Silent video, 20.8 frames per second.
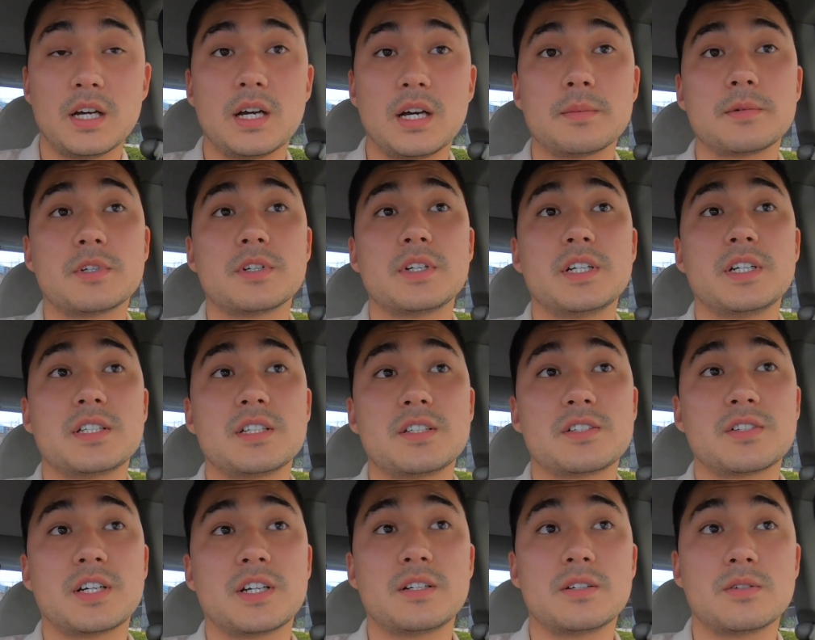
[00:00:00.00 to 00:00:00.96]
I'm going to
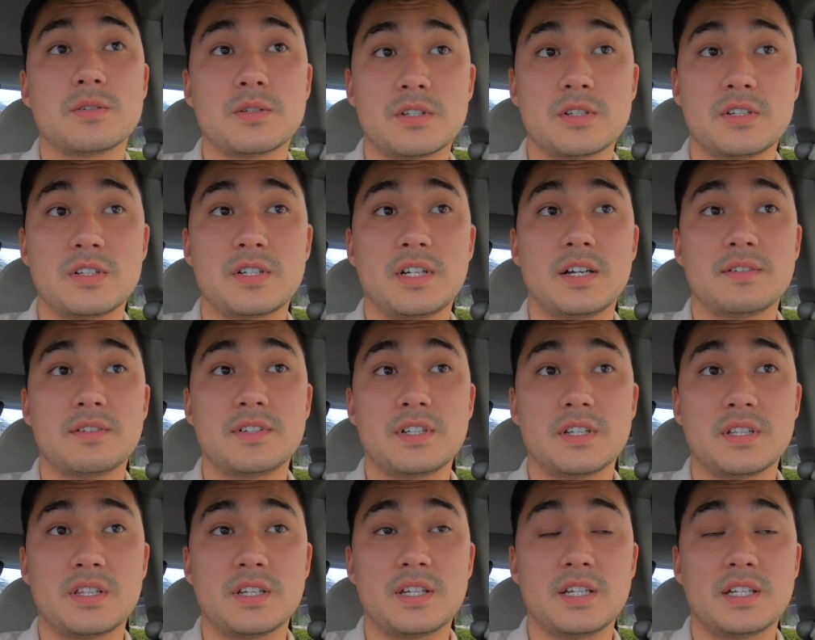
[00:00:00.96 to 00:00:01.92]
try to order
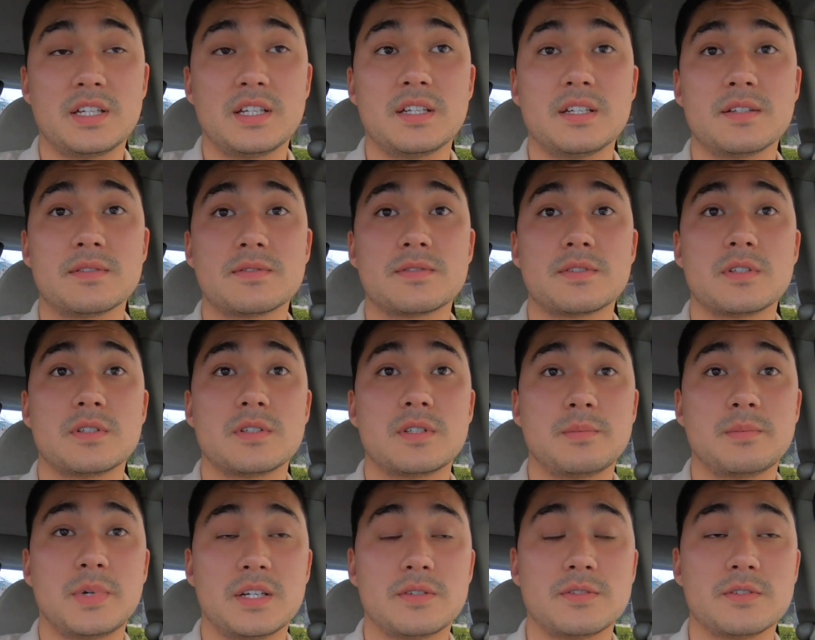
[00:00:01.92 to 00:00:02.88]
everything for the
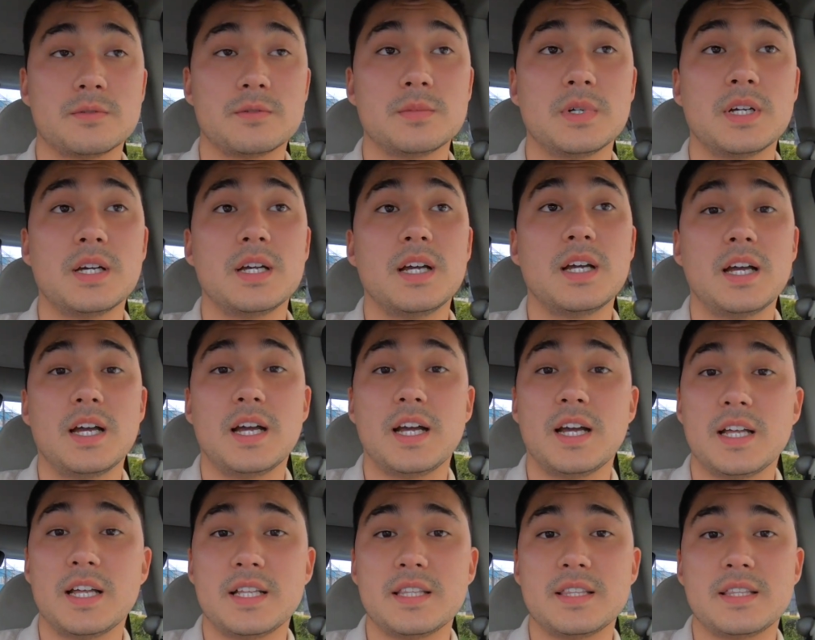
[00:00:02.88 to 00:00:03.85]
bedroom,
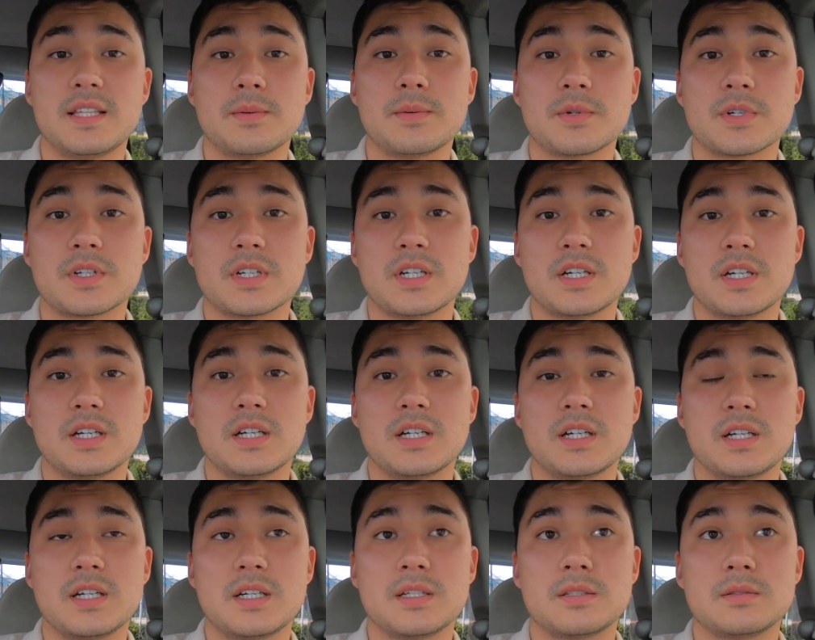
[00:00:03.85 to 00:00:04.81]
and then we're
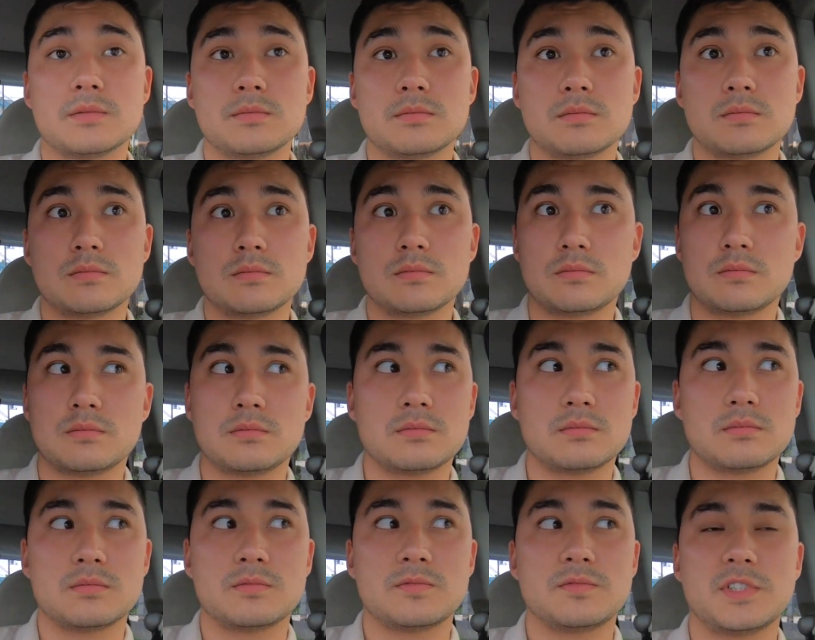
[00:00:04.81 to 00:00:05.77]
gonna
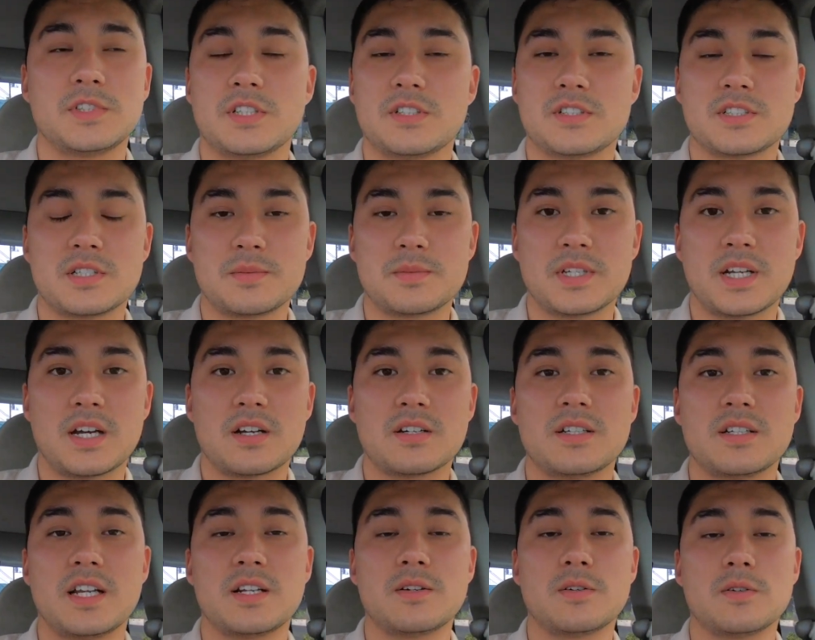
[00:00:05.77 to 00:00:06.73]
figure something out
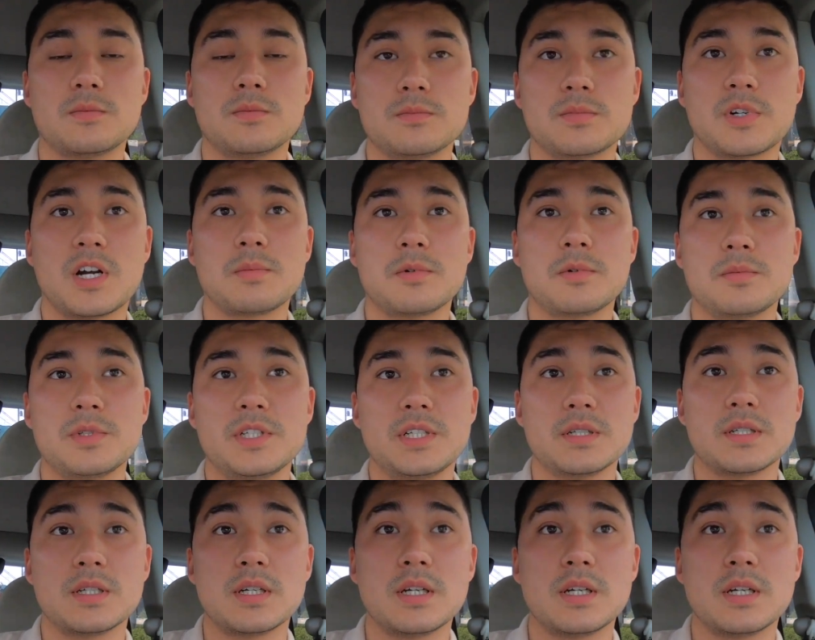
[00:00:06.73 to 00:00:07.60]
and head home probably.